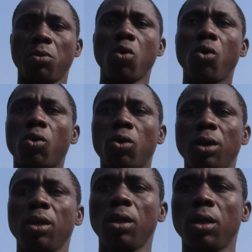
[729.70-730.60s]
But we go
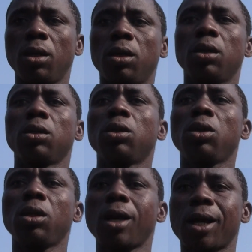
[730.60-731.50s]
there. They
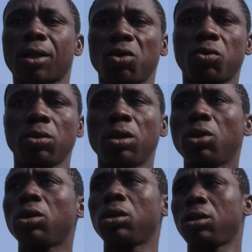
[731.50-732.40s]
know they assist. They
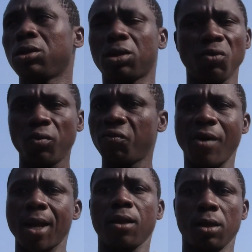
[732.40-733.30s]
know they assist we
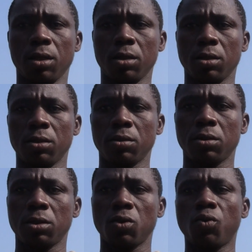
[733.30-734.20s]
fine.
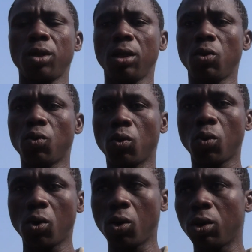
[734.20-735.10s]
We
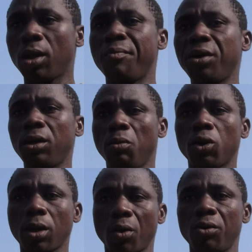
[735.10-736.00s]
they build the
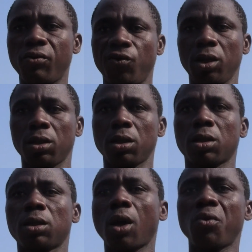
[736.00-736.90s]
boat now we own village. They
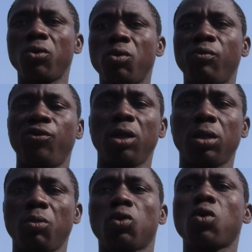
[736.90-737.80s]
say now we own
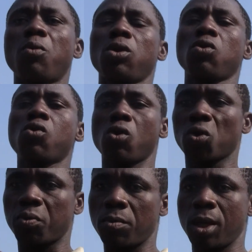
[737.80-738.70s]
village the boat come out go
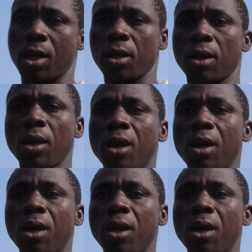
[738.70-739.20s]
cause problem and that.